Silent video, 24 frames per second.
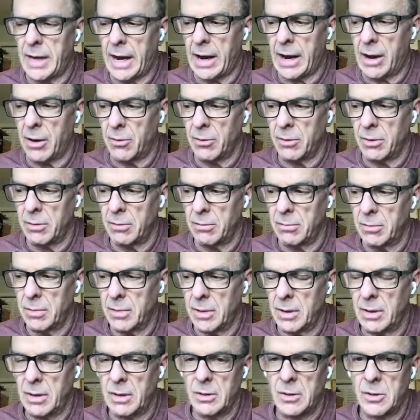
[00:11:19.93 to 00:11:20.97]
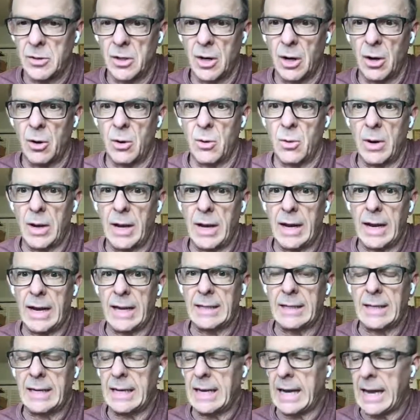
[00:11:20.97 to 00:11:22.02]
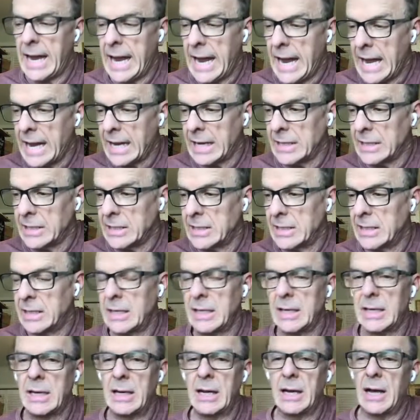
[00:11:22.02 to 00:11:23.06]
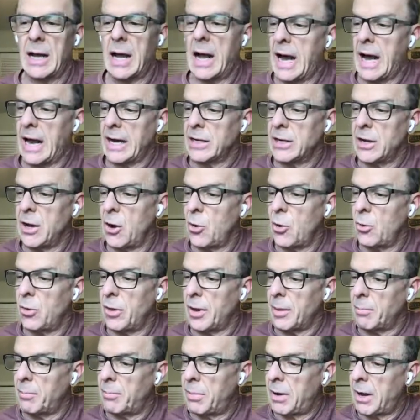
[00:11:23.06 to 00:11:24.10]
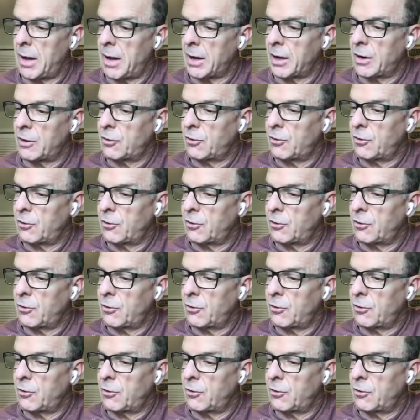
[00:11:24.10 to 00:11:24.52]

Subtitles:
down. So at the end, I know that puck